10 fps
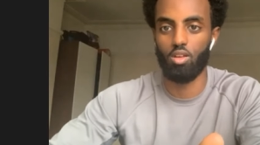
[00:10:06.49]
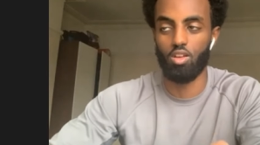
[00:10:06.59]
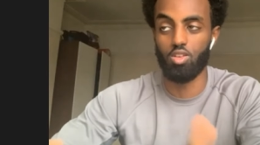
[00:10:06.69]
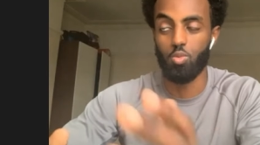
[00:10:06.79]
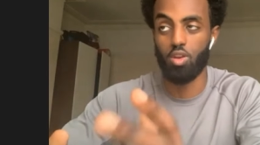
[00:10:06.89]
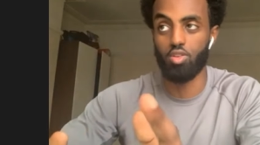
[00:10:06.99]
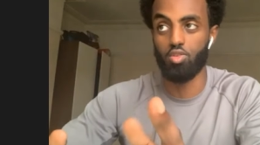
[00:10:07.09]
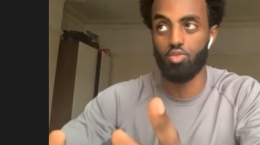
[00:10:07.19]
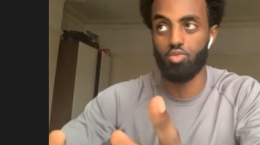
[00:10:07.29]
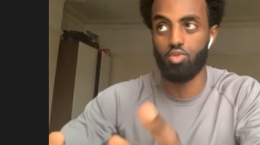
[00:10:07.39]
it's
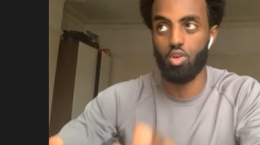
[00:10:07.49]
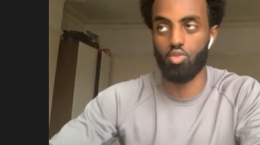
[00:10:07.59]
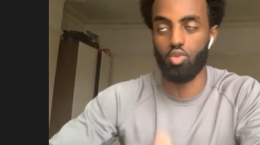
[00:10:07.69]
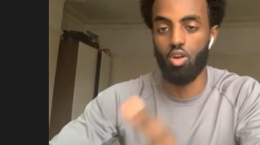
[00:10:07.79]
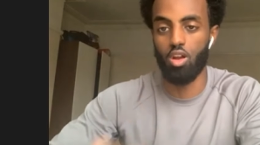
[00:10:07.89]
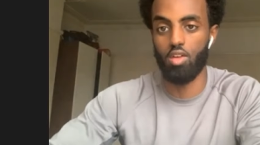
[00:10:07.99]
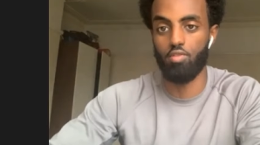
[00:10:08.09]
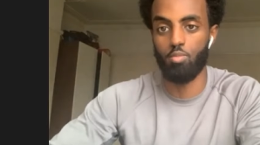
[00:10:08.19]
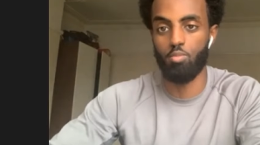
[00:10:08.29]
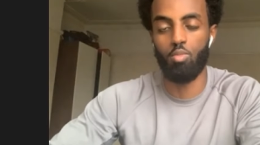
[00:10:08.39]
when you're
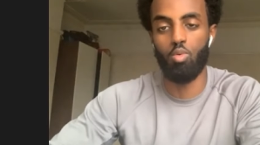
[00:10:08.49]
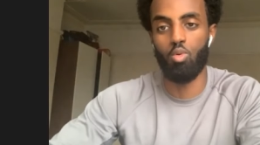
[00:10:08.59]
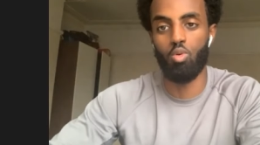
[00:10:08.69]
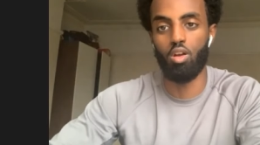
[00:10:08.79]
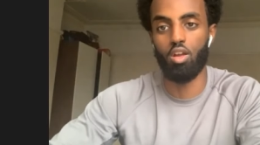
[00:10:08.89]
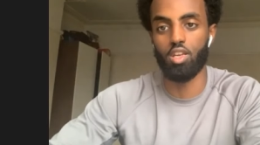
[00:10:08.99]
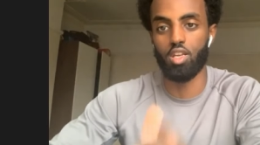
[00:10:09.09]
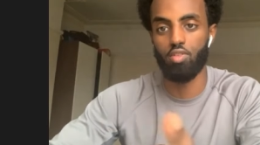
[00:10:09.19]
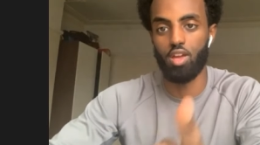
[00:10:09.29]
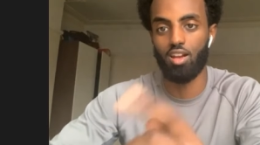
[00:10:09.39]
living more in
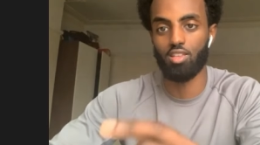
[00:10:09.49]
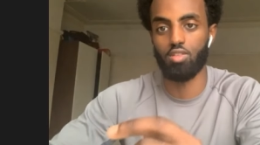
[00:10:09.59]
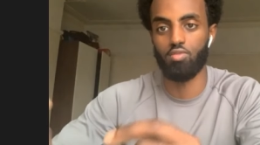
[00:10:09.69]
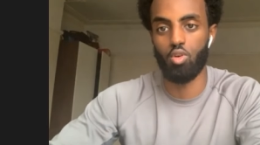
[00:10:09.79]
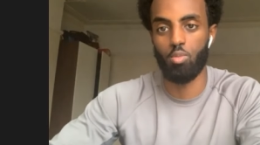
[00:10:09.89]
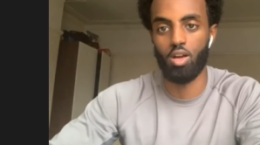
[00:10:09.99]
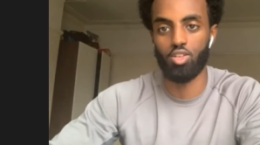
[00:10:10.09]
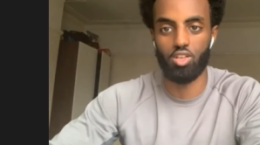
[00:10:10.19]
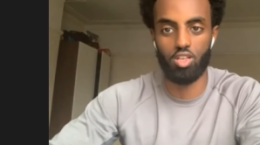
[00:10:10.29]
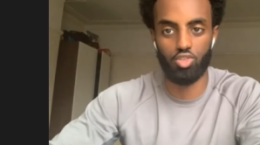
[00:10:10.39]
the reality of your
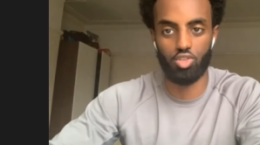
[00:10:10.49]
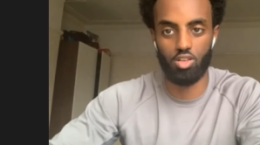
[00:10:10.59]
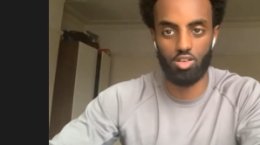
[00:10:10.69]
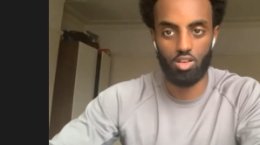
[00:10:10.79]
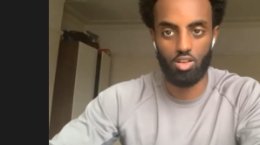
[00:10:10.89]
imagination